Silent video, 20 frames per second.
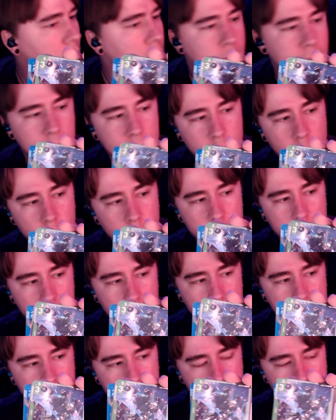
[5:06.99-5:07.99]
I've opened
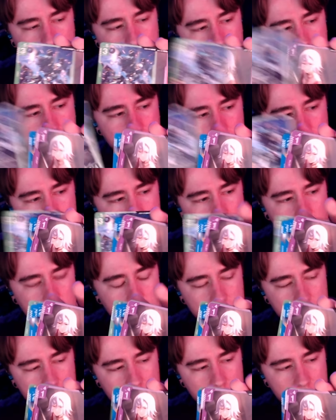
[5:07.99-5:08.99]
up from
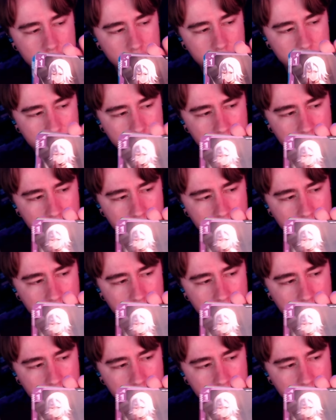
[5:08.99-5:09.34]
GD02,